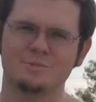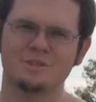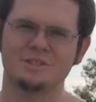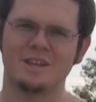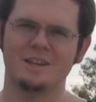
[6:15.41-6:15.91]

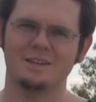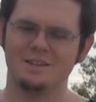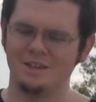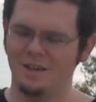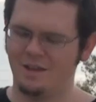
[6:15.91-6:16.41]
much as I
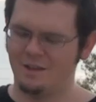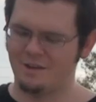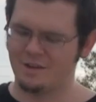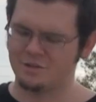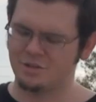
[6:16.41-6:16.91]
did.
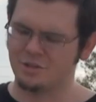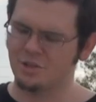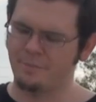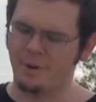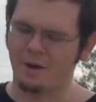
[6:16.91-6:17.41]
Now to the
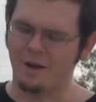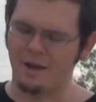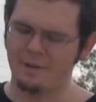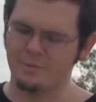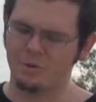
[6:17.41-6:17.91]
good part.
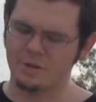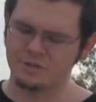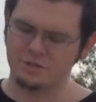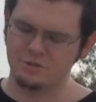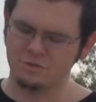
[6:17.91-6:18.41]
I am
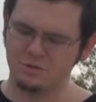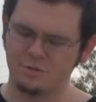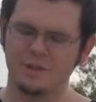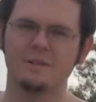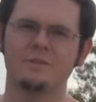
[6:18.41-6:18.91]
going
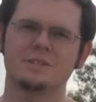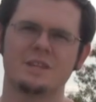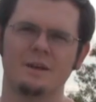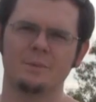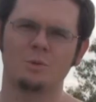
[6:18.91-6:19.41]
to give this
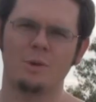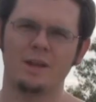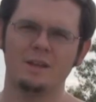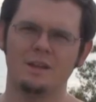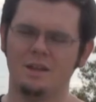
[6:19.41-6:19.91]
helmet
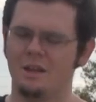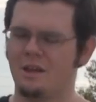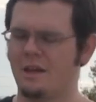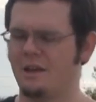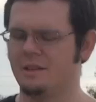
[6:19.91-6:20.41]
away,
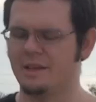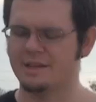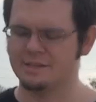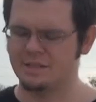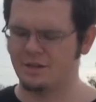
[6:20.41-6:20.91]
and
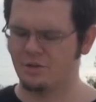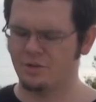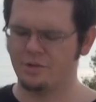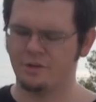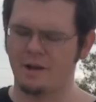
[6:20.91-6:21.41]
like I said
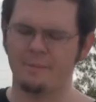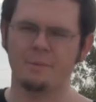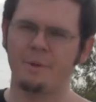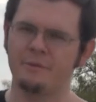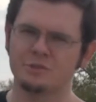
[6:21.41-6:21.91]
earlier, I'm
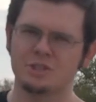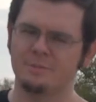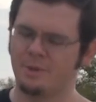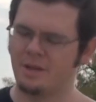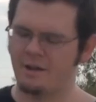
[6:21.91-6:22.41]
going to pay for
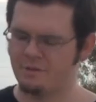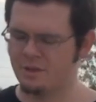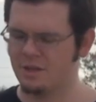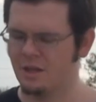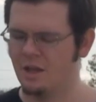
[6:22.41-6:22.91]
shipping,
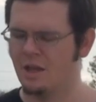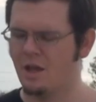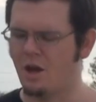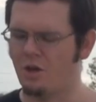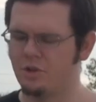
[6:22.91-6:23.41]
everything.
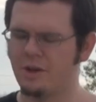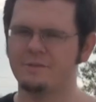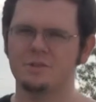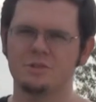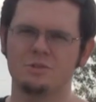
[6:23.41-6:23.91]
All you
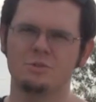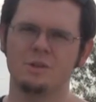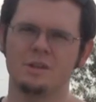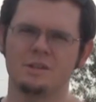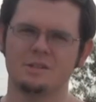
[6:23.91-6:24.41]
have to
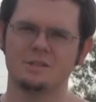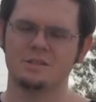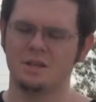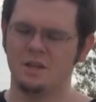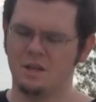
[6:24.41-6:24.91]
do
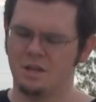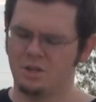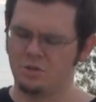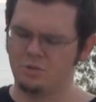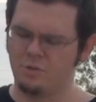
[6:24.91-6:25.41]
is
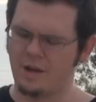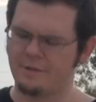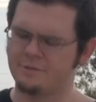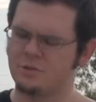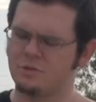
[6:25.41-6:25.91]
you
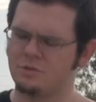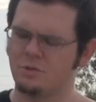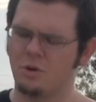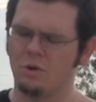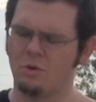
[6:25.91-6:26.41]
have
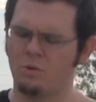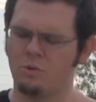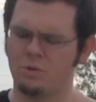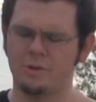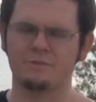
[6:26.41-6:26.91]

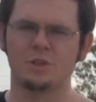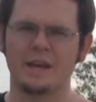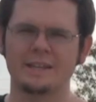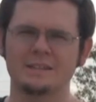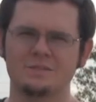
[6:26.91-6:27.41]
to
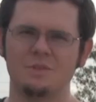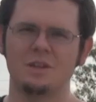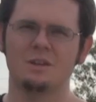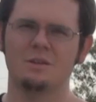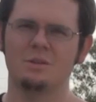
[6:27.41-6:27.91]
like this
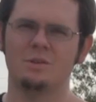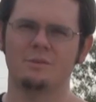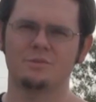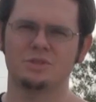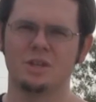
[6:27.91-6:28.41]
video, you
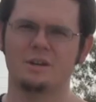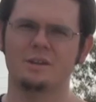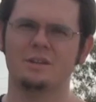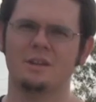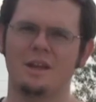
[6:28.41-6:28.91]
have to share
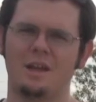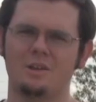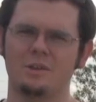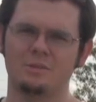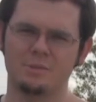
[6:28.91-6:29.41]
it,
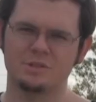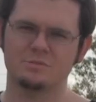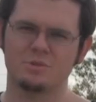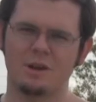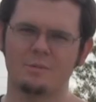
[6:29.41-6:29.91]
and you have to be a
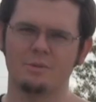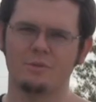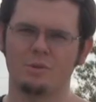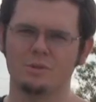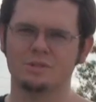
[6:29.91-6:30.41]
subscriber, of
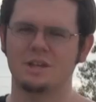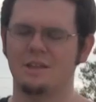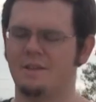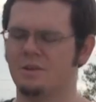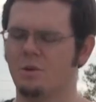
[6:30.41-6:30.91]
course,
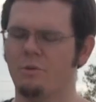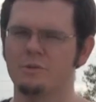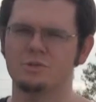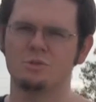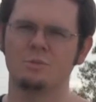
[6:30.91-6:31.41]
and then go
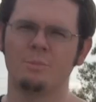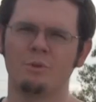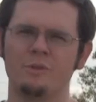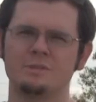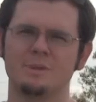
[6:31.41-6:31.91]
over to
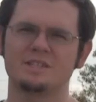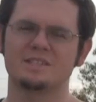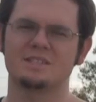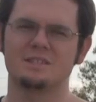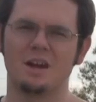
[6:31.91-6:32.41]

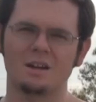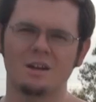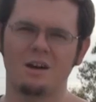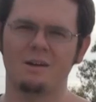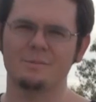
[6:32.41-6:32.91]

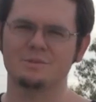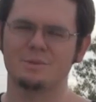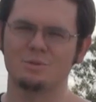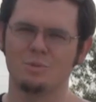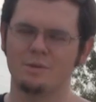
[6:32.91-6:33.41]
murphysmuskets.com. It's
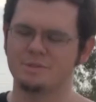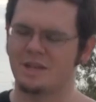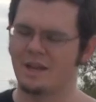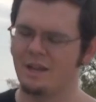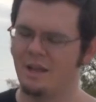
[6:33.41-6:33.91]
my new
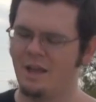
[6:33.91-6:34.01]
website,